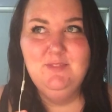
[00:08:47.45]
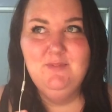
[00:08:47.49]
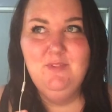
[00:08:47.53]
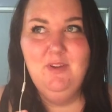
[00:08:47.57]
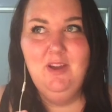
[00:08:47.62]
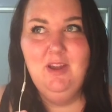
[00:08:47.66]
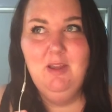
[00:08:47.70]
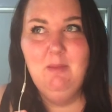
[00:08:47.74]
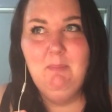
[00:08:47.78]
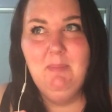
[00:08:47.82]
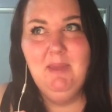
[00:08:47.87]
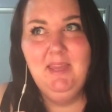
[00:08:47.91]

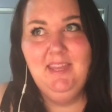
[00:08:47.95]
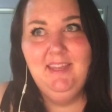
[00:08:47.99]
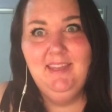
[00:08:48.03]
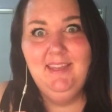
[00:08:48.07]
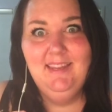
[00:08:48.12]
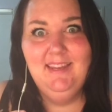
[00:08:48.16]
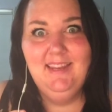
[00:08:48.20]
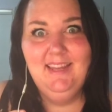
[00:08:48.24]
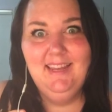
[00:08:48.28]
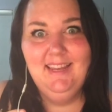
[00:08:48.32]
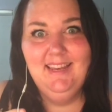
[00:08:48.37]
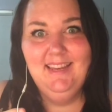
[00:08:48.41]
very
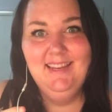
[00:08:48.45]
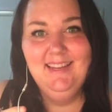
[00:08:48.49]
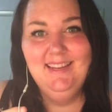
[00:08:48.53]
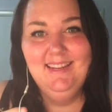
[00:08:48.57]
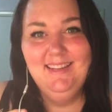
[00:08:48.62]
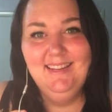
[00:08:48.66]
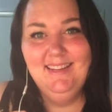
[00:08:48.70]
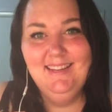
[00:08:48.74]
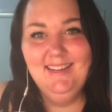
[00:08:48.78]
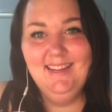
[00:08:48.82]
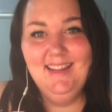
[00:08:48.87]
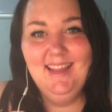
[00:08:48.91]

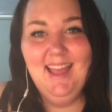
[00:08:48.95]
opinionated